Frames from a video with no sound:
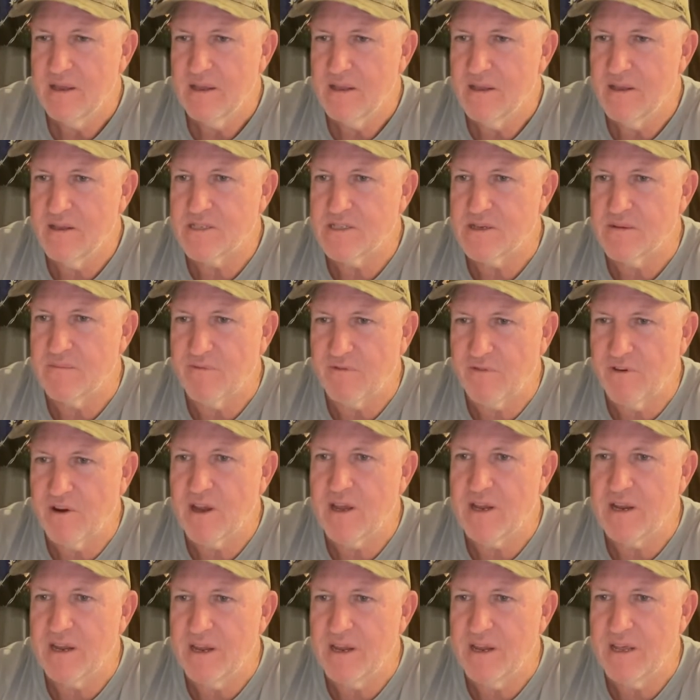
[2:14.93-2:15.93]
There's some
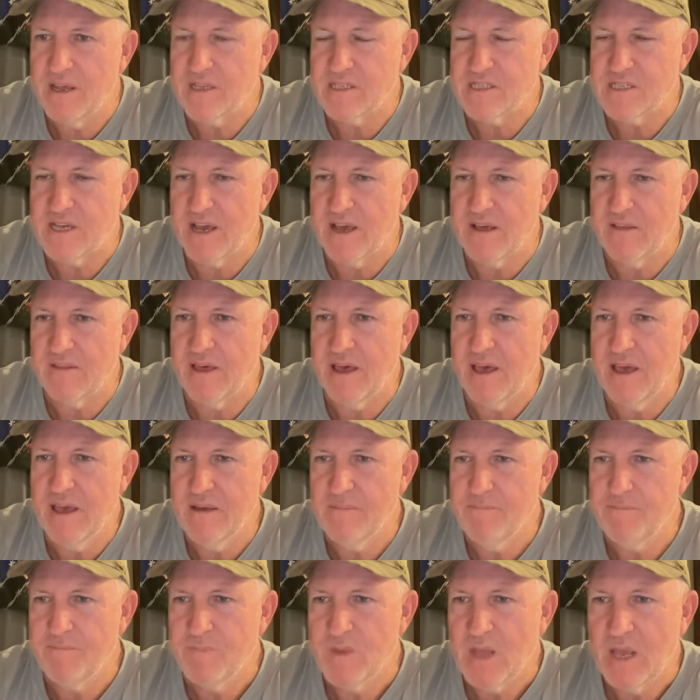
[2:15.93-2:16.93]
frigging idiots out
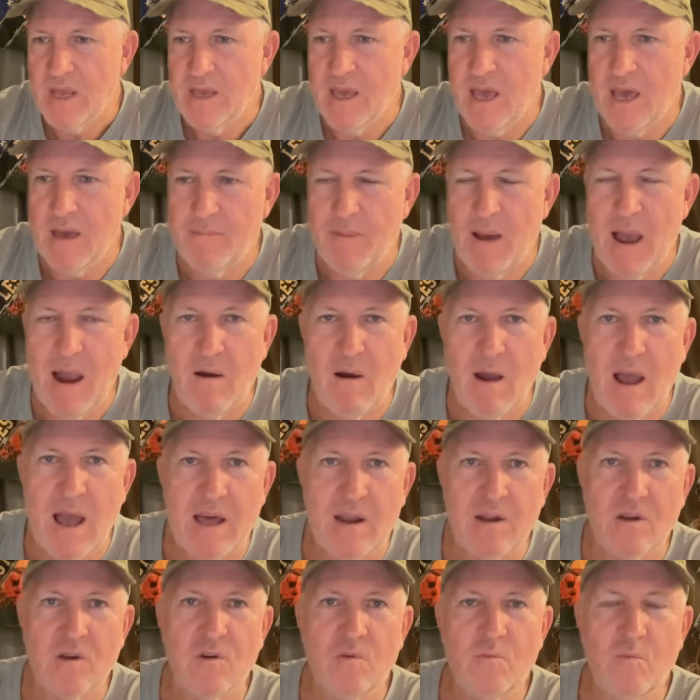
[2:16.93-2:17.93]
there. Yeah, Parra
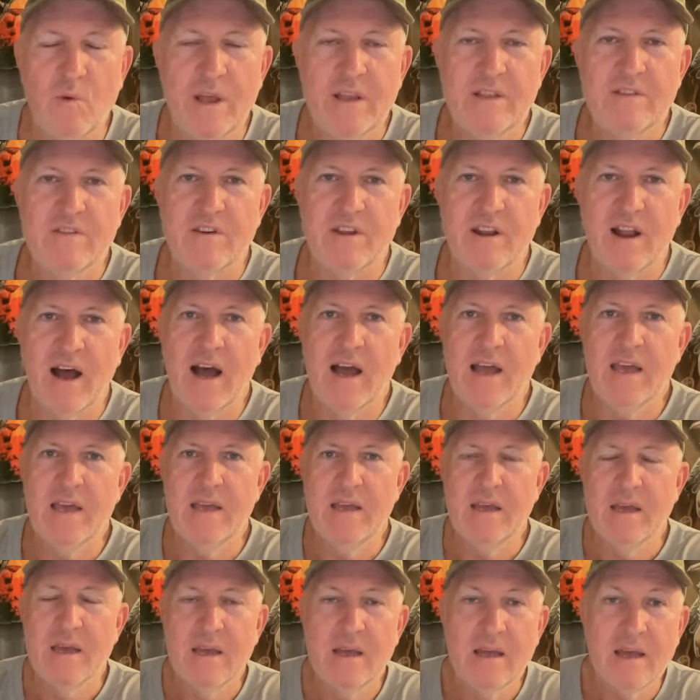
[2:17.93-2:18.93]
had a good win today,
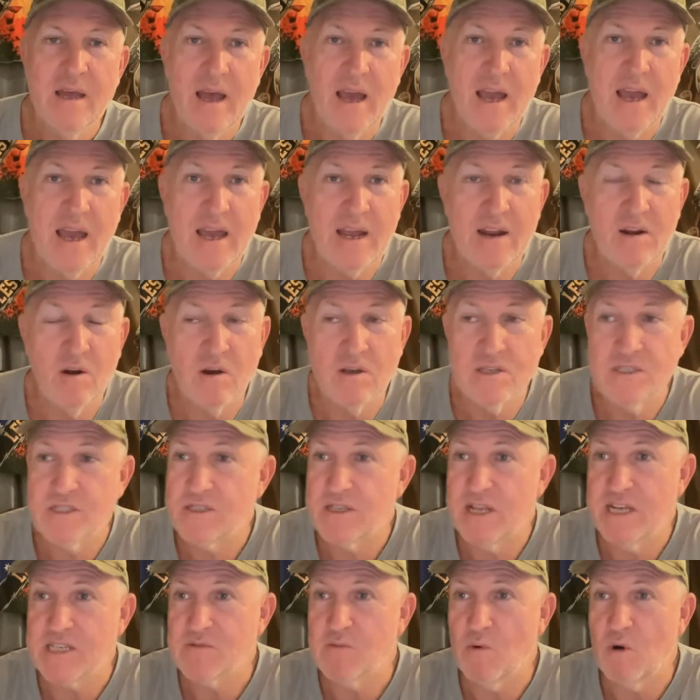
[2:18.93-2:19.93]
and
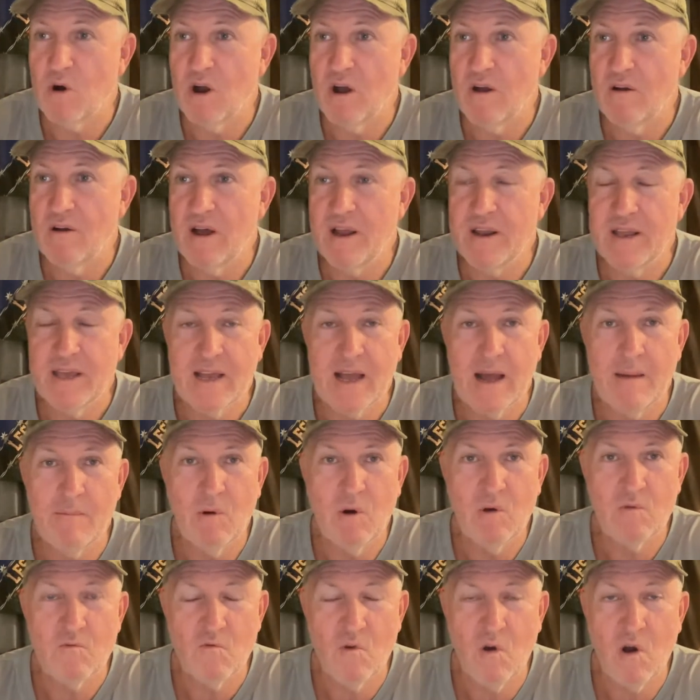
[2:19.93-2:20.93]
that's why I only come
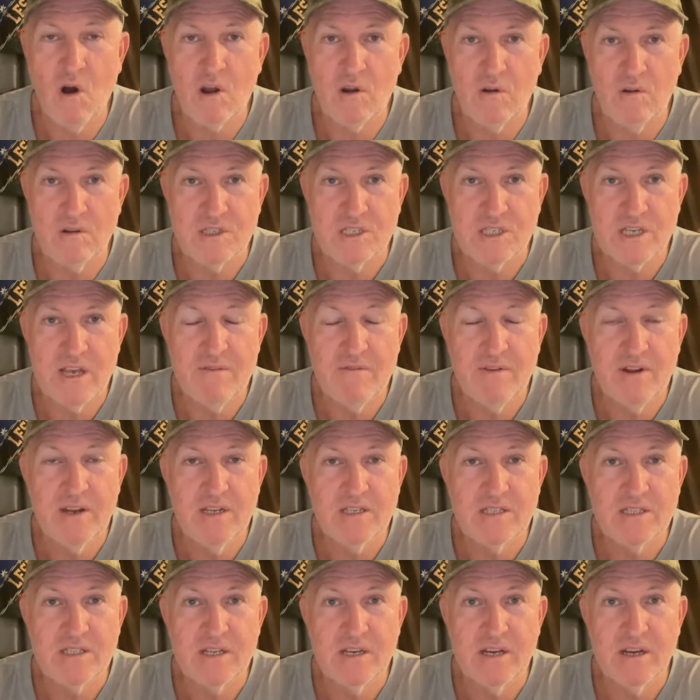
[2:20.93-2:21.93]
on right on seven,
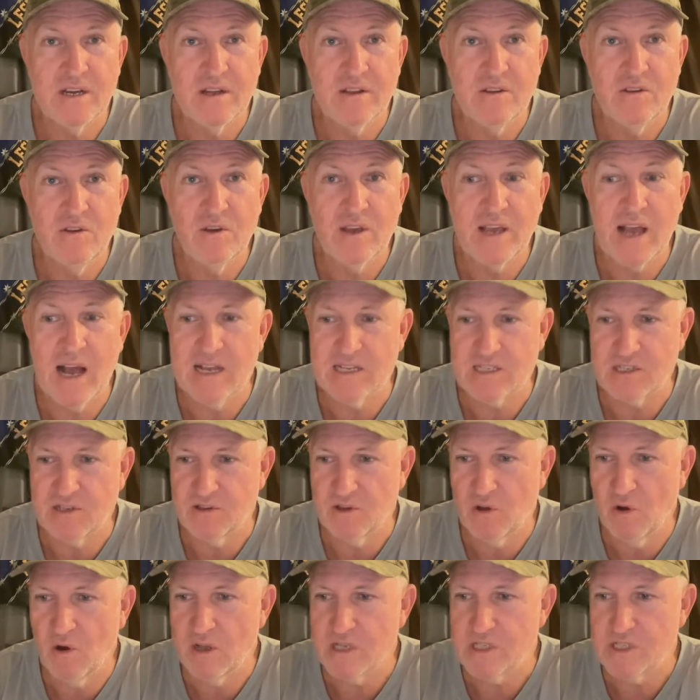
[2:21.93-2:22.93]
is the Newcastle
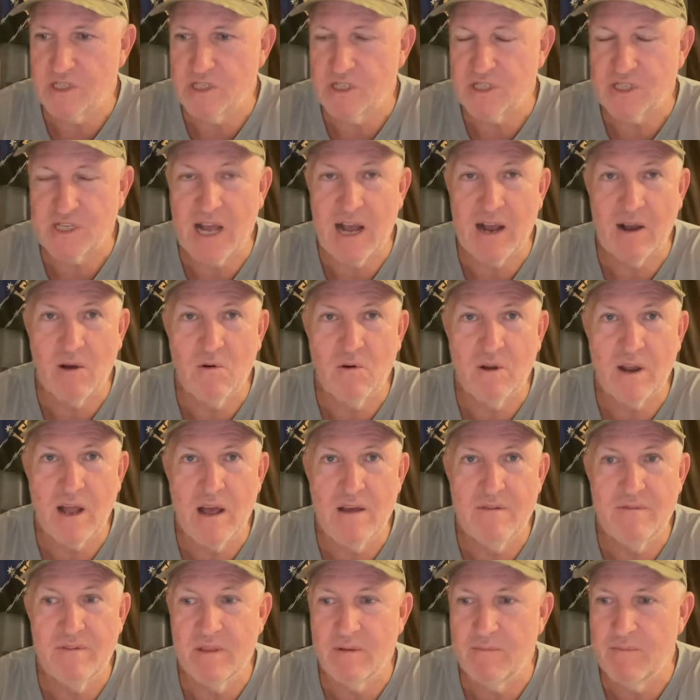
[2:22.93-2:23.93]
Knights just hung on
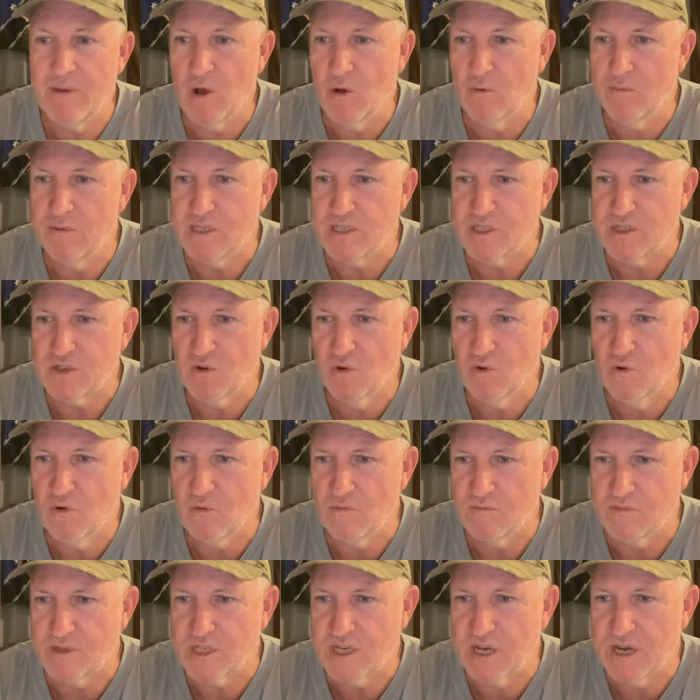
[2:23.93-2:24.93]
over the Melbourne
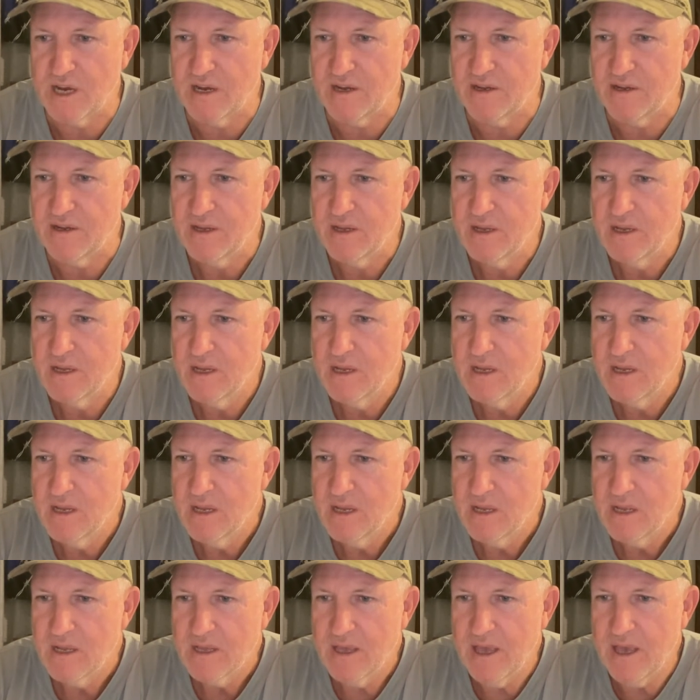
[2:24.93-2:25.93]
Storm. So,
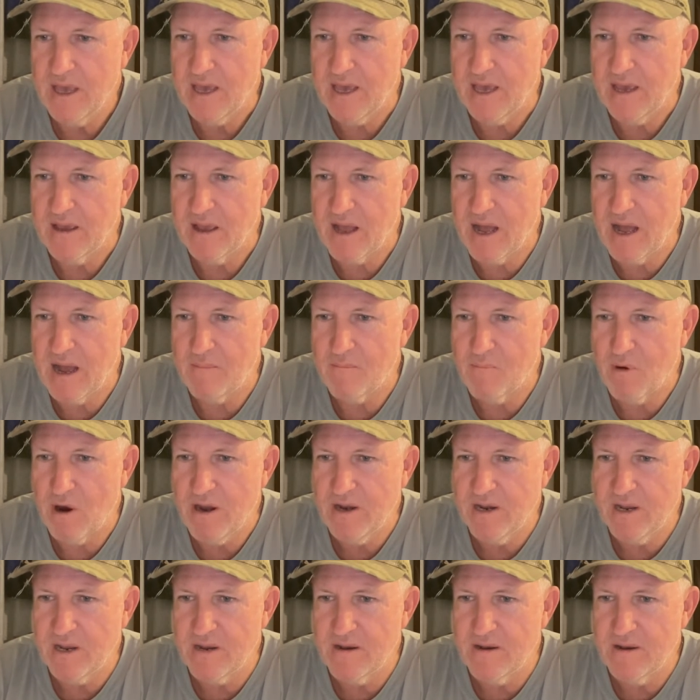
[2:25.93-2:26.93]
yeah,
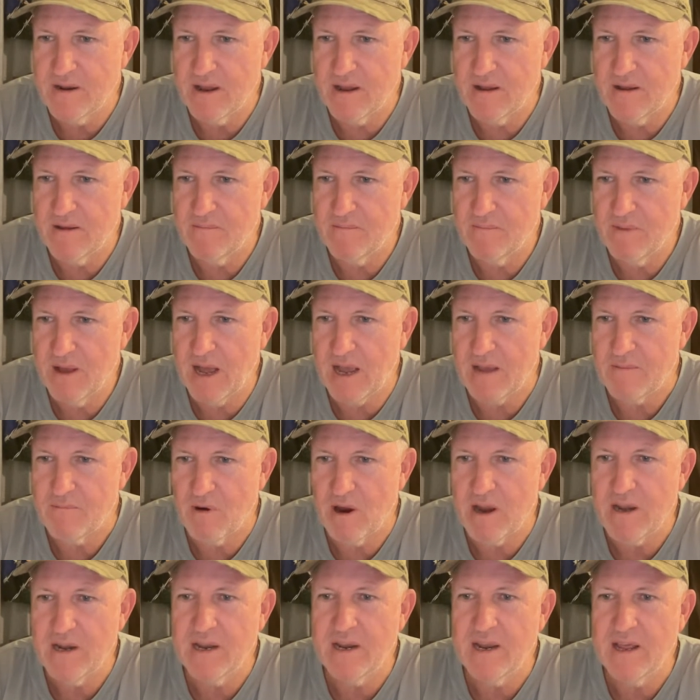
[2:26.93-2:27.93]
Brendan, how
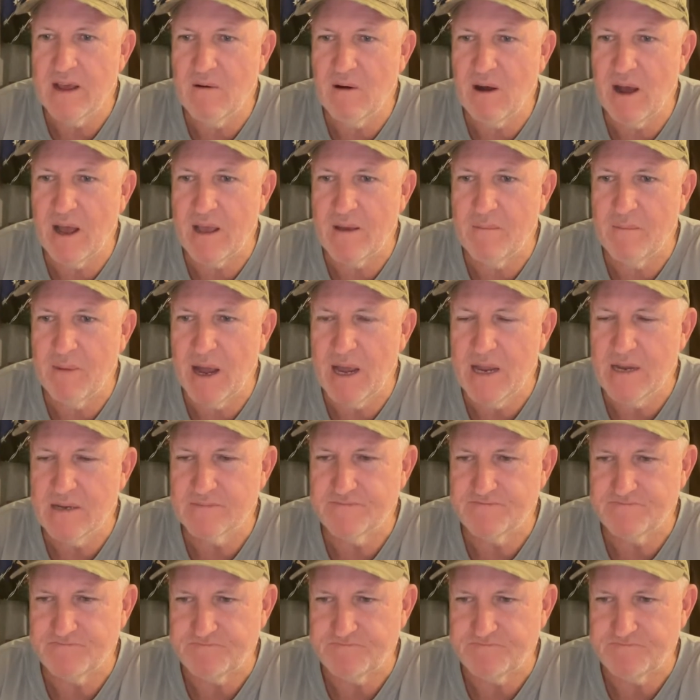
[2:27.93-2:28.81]
are you, mate?